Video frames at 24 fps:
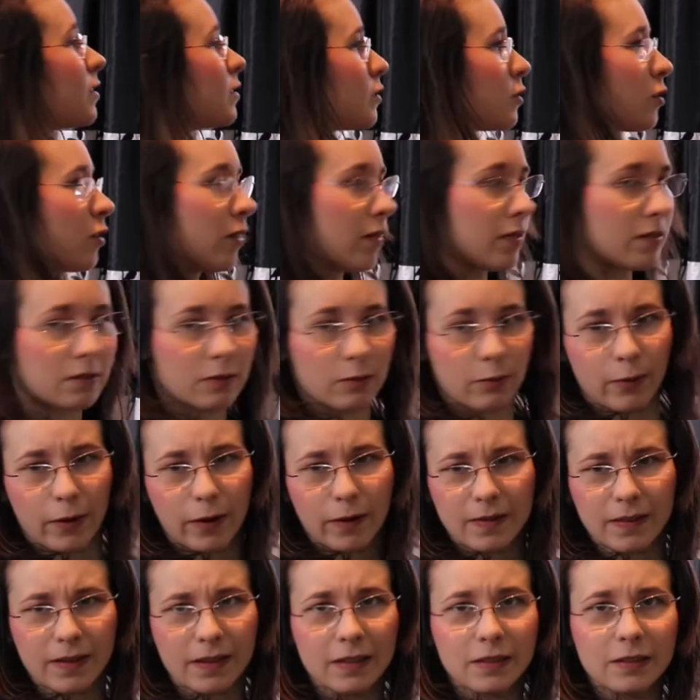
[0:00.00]
So as you
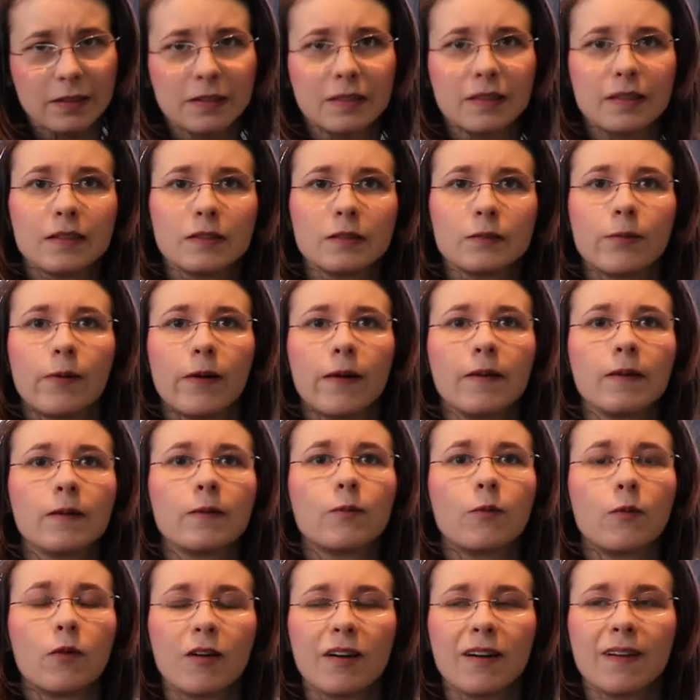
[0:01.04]
probably can see, it's probably
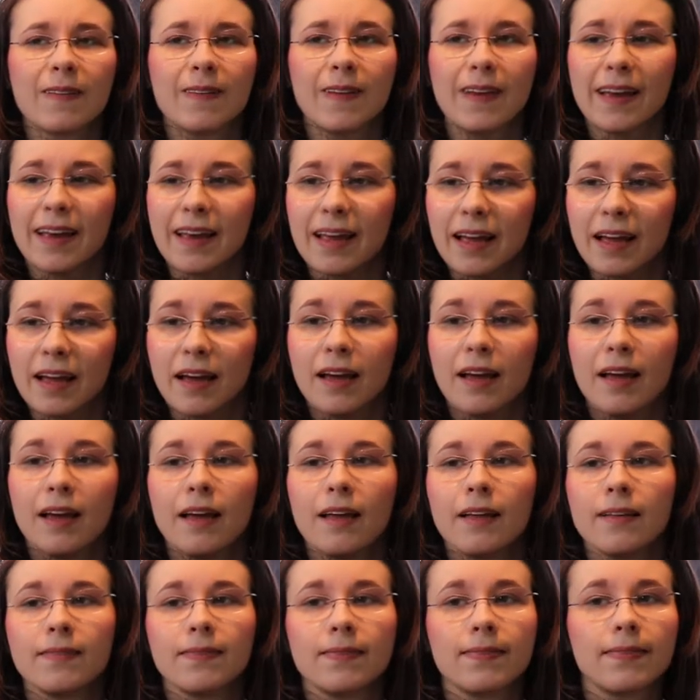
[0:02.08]
more light
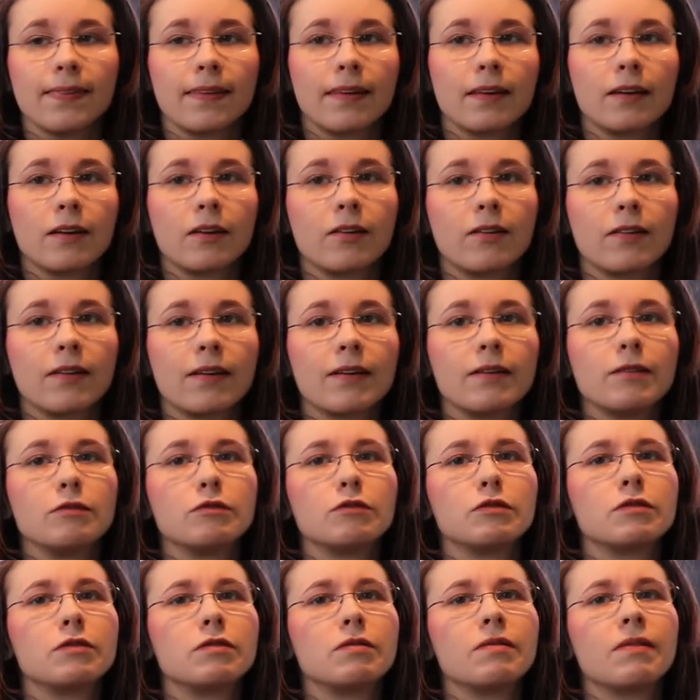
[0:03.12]
than you're
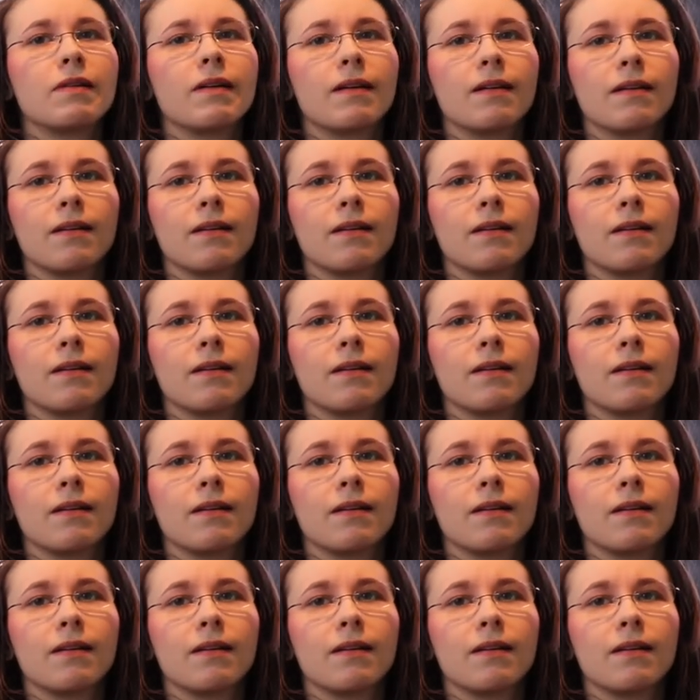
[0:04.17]
used you to.